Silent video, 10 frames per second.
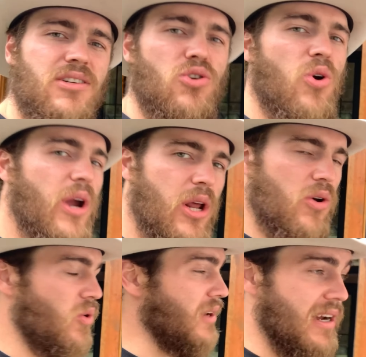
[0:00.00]

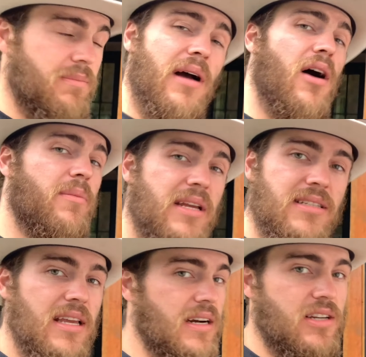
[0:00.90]
critical. Now, by all
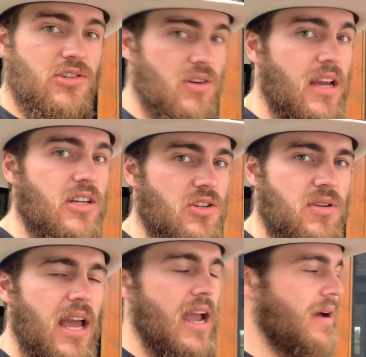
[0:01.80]
means, get it as straight as you
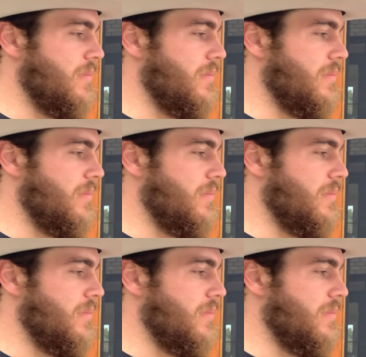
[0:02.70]
can,